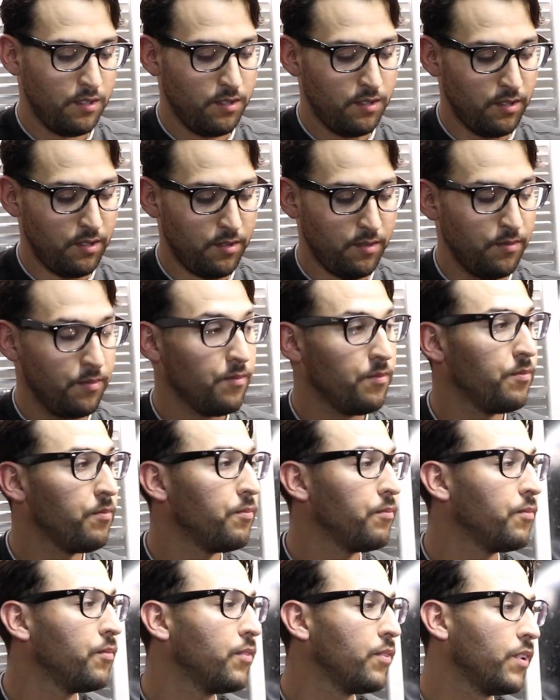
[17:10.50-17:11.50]
So
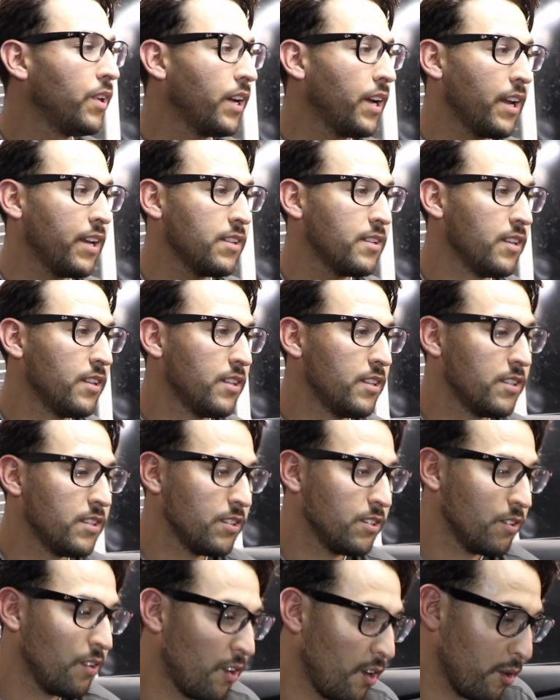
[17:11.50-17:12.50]
like I said, this
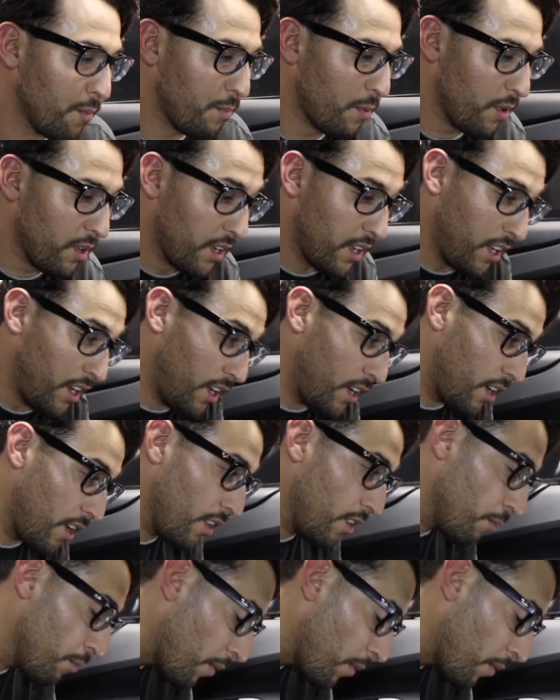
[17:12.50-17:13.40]
is the hard part, getting it on the